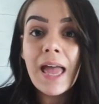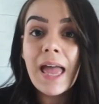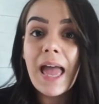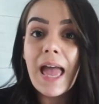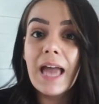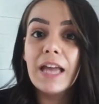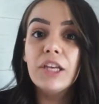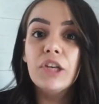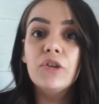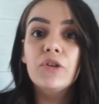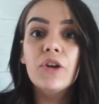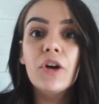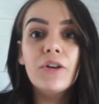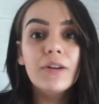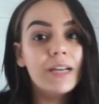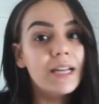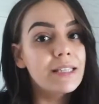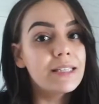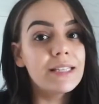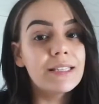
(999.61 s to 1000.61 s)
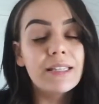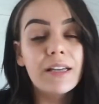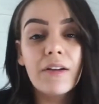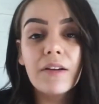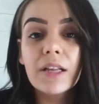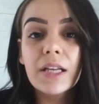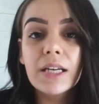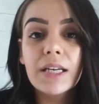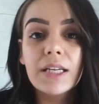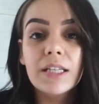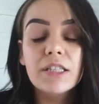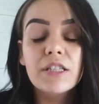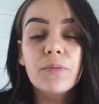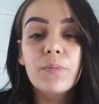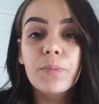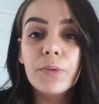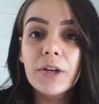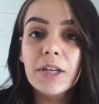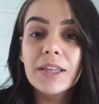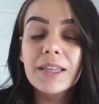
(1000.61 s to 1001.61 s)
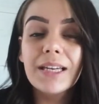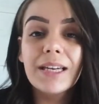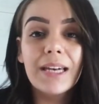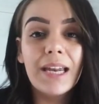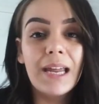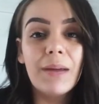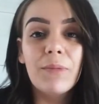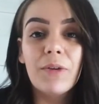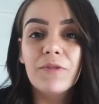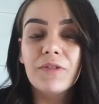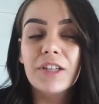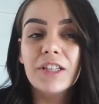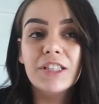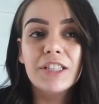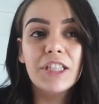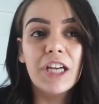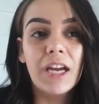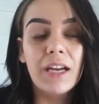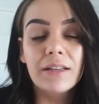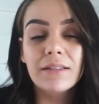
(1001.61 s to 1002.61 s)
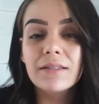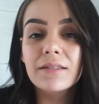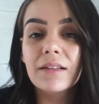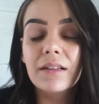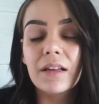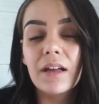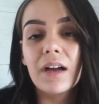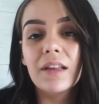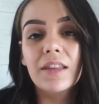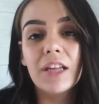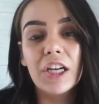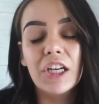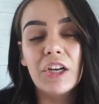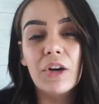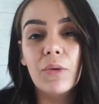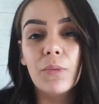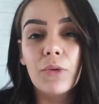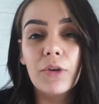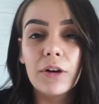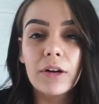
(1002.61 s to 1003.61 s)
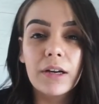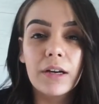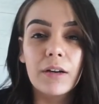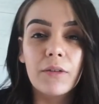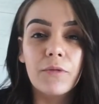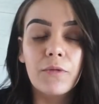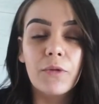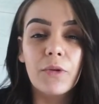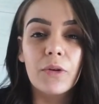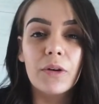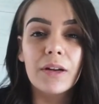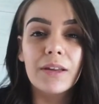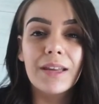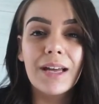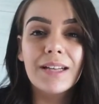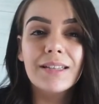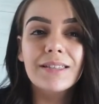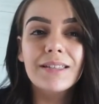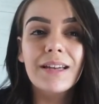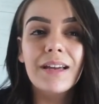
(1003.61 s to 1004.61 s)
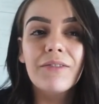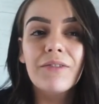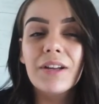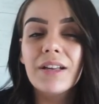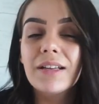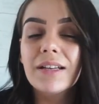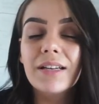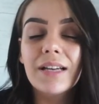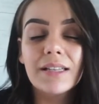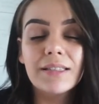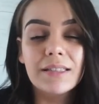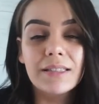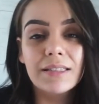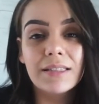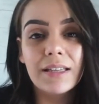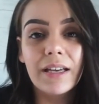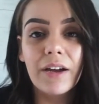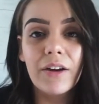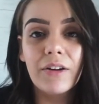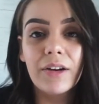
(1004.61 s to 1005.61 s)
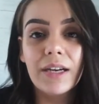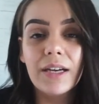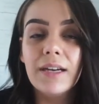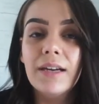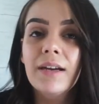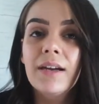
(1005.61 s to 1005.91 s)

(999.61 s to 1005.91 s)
And you don't necessarily need to put the name of the chain salon that you're working for. That's not really necessary.